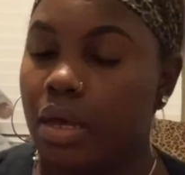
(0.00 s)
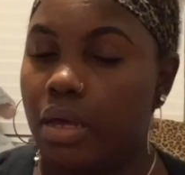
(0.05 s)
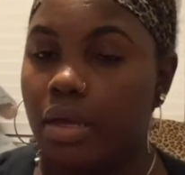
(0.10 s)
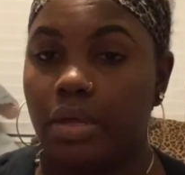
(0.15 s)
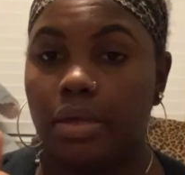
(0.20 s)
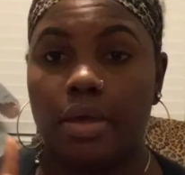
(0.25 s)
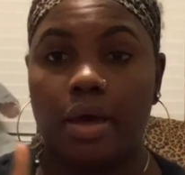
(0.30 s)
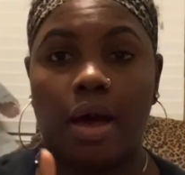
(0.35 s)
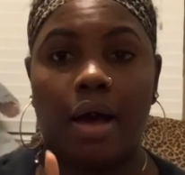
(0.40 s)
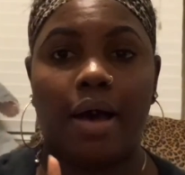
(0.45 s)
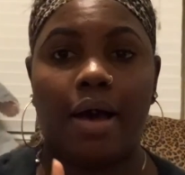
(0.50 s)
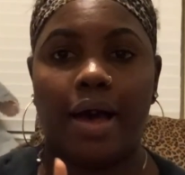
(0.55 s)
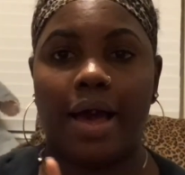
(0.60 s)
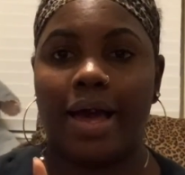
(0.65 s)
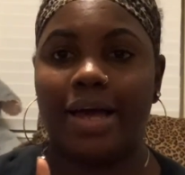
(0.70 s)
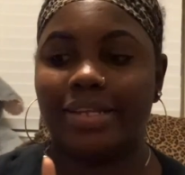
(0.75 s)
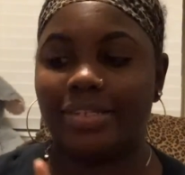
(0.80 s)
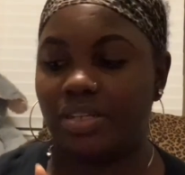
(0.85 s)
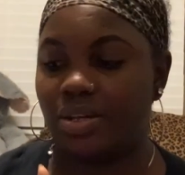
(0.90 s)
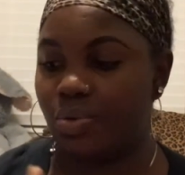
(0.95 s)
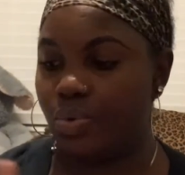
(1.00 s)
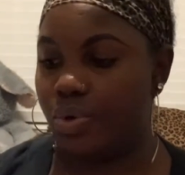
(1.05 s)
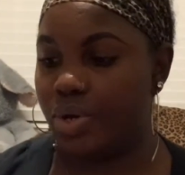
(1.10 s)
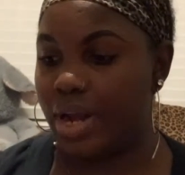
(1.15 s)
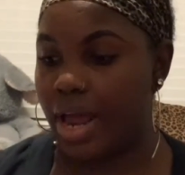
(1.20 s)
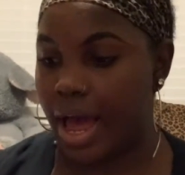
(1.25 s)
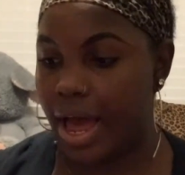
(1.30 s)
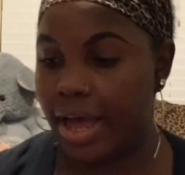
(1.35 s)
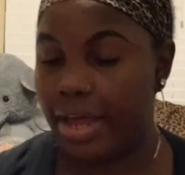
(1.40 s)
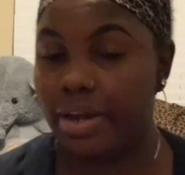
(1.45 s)
Y'all, I do
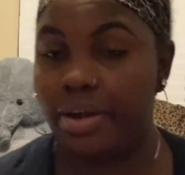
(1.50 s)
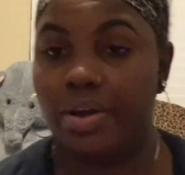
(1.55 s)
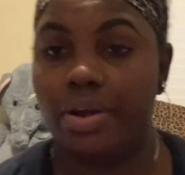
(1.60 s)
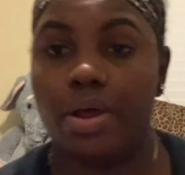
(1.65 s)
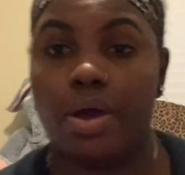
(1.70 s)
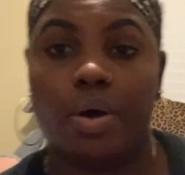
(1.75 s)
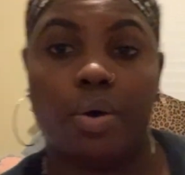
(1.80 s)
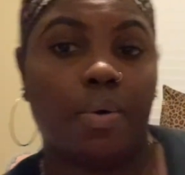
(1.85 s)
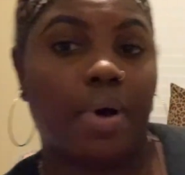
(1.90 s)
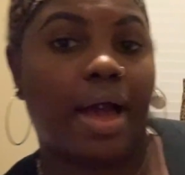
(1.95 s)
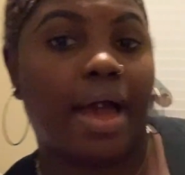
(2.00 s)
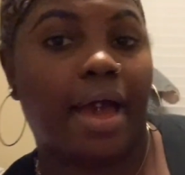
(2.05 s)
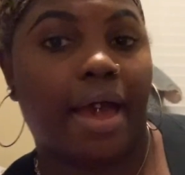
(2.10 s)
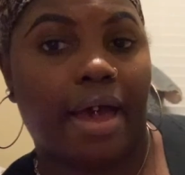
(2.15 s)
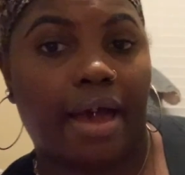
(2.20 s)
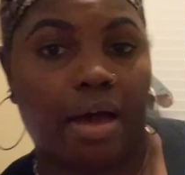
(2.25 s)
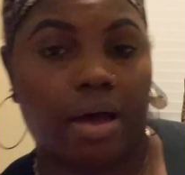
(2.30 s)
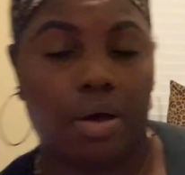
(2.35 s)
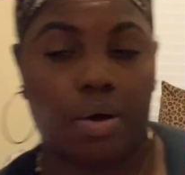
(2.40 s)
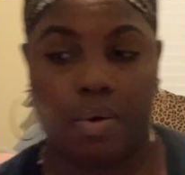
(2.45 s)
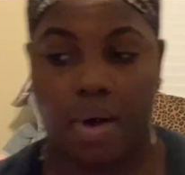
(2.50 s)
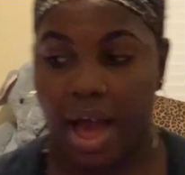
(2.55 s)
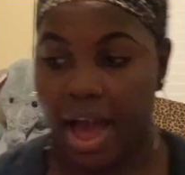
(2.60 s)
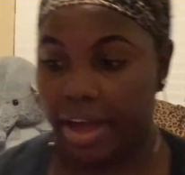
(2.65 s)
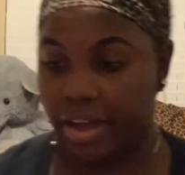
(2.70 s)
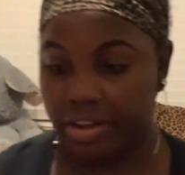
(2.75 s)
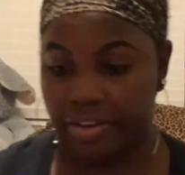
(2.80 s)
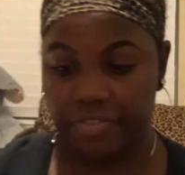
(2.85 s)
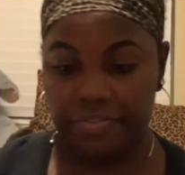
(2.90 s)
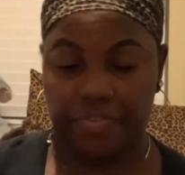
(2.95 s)
not know how I
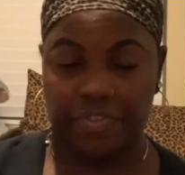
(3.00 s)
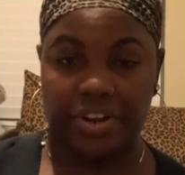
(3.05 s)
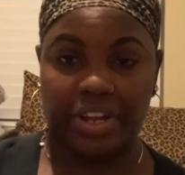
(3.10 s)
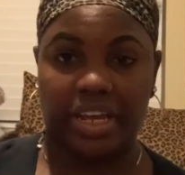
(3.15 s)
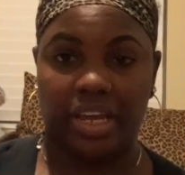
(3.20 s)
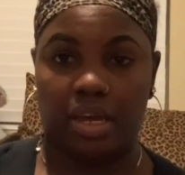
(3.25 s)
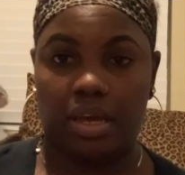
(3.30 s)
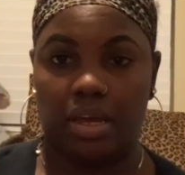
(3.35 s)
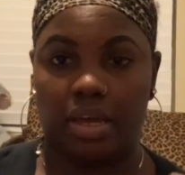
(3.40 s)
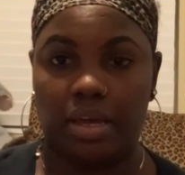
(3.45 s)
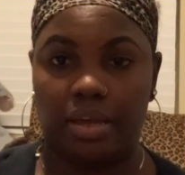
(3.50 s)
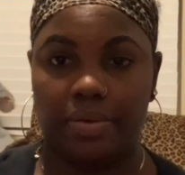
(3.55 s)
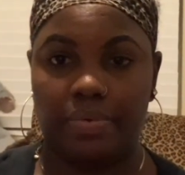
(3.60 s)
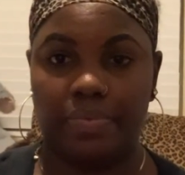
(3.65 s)
could forget